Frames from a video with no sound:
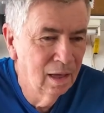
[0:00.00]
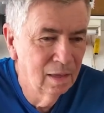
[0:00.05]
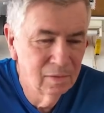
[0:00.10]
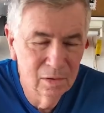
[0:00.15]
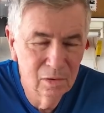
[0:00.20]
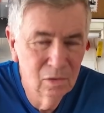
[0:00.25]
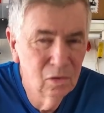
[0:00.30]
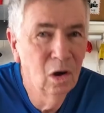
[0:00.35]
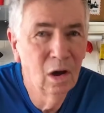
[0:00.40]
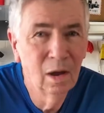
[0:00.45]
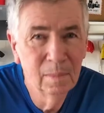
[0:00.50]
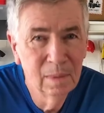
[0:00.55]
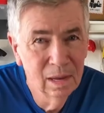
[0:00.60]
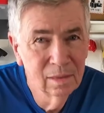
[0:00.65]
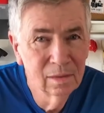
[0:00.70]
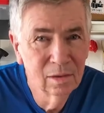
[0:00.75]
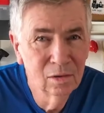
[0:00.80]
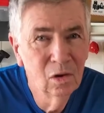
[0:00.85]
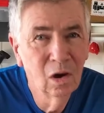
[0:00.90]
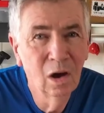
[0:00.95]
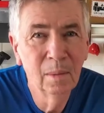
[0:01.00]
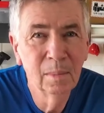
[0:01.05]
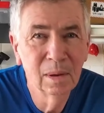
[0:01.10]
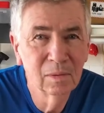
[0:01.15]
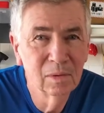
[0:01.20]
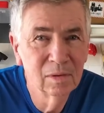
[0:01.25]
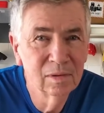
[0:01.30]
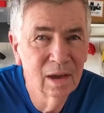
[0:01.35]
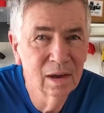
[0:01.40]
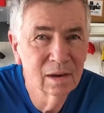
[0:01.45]
the timing
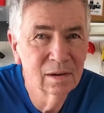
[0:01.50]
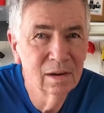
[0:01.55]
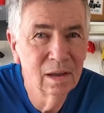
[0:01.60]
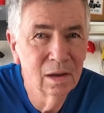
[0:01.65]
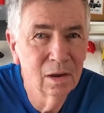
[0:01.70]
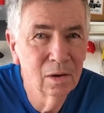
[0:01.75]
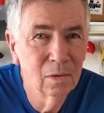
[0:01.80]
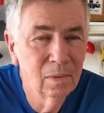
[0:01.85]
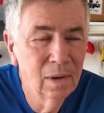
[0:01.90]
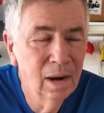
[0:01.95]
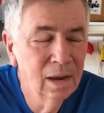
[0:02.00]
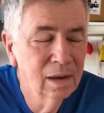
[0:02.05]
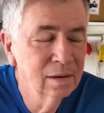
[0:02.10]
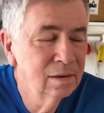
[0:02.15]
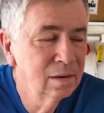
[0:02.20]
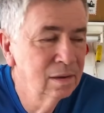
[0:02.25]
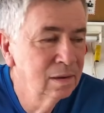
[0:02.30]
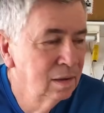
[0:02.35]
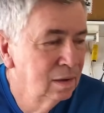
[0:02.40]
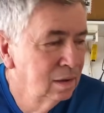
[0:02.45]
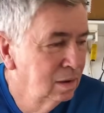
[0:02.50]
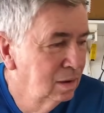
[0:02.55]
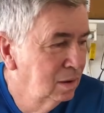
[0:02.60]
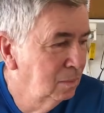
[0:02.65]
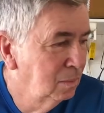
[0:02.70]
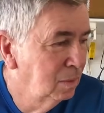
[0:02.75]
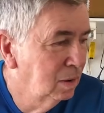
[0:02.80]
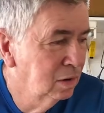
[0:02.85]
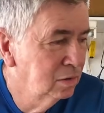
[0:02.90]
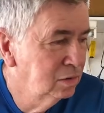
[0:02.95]
was actually correct
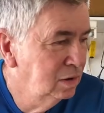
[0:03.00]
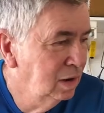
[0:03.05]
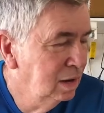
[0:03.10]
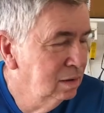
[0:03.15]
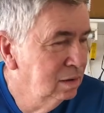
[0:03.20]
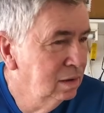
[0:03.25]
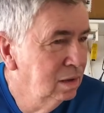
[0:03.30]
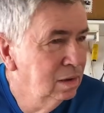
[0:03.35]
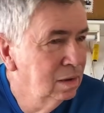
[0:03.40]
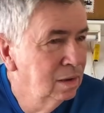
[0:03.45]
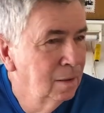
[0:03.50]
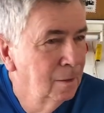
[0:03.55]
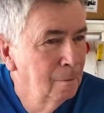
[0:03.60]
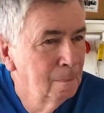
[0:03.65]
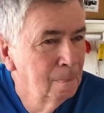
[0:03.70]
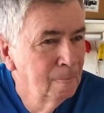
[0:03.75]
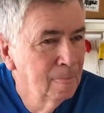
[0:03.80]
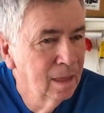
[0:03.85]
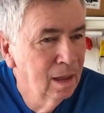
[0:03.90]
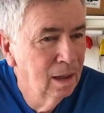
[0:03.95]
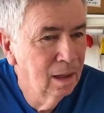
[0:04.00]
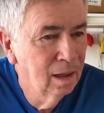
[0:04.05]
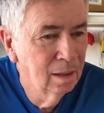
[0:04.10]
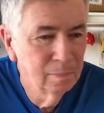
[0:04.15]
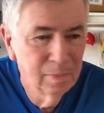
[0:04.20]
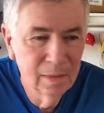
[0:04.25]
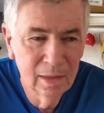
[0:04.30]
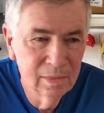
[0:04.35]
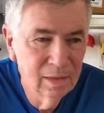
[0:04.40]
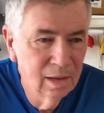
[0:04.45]
when I checked it,
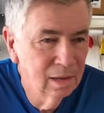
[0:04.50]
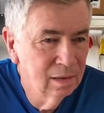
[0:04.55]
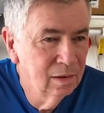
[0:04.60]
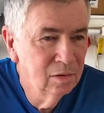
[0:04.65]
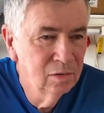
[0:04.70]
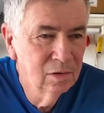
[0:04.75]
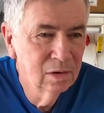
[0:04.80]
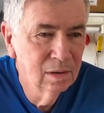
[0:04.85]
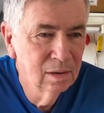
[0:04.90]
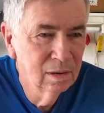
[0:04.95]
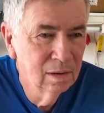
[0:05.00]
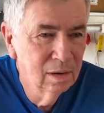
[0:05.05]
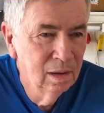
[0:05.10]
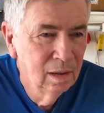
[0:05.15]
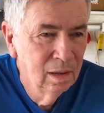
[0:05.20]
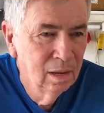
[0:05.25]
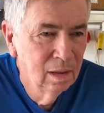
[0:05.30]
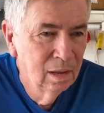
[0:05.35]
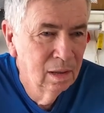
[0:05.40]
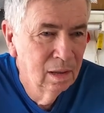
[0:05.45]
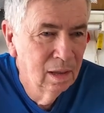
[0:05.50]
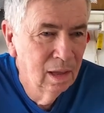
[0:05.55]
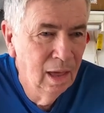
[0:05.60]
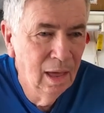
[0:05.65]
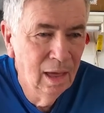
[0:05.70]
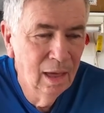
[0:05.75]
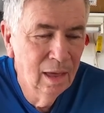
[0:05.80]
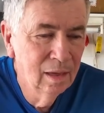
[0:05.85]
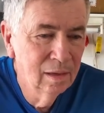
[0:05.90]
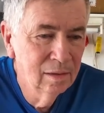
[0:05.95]
that the ignition
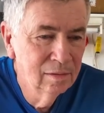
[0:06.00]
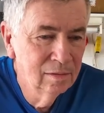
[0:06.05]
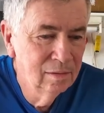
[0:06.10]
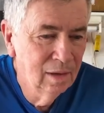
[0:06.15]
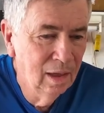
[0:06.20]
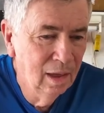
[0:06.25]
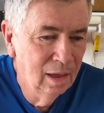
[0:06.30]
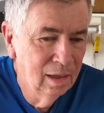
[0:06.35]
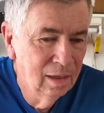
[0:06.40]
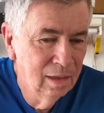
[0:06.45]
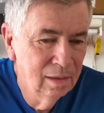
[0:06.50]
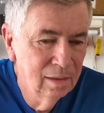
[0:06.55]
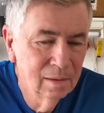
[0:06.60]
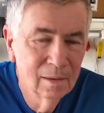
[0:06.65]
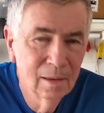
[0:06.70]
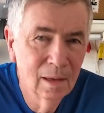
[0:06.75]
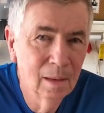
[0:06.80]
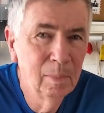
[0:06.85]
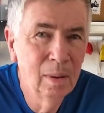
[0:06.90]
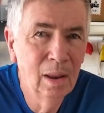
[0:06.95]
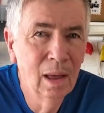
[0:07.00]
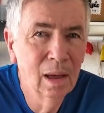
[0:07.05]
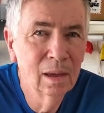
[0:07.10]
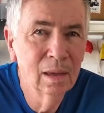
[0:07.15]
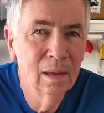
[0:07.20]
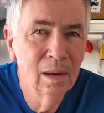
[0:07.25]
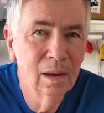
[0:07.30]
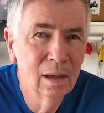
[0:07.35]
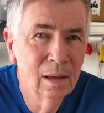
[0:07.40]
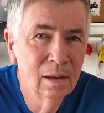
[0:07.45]
has a plug
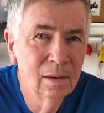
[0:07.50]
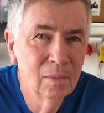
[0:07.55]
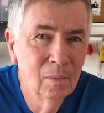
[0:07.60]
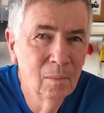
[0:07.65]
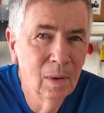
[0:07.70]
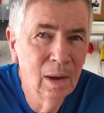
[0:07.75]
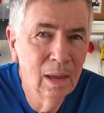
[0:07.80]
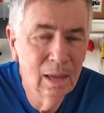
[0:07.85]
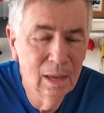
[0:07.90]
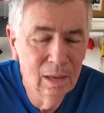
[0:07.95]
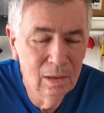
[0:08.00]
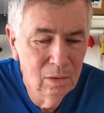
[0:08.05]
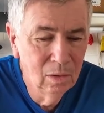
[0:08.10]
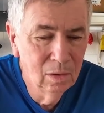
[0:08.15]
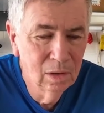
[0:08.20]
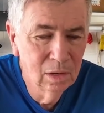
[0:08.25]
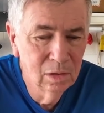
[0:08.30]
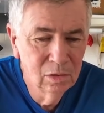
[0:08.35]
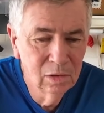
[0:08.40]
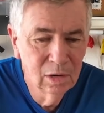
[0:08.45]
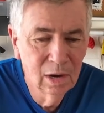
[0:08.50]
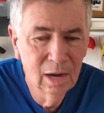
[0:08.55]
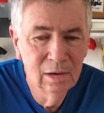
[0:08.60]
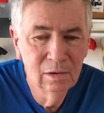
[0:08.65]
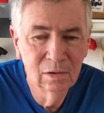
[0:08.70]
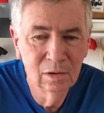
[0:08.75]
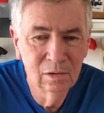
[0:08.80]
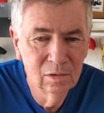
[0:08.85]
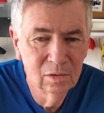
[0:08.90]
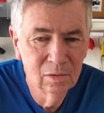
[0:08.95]
in it where you can
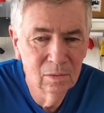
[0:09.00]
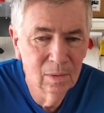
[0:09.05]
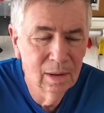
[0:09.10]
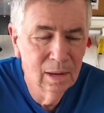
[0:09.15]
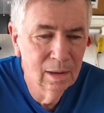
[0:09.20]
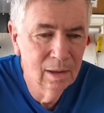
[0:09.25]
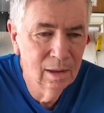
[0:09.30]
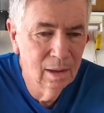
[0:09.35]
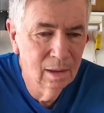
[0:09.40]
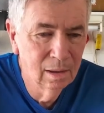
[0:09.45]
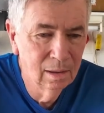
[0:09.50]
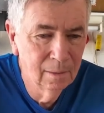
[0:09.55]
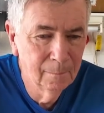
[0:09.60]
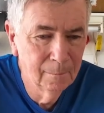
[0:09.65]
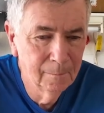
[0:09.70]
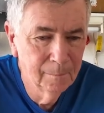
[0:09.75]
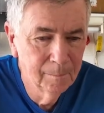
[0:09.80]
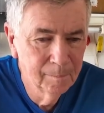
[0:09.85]
change it to a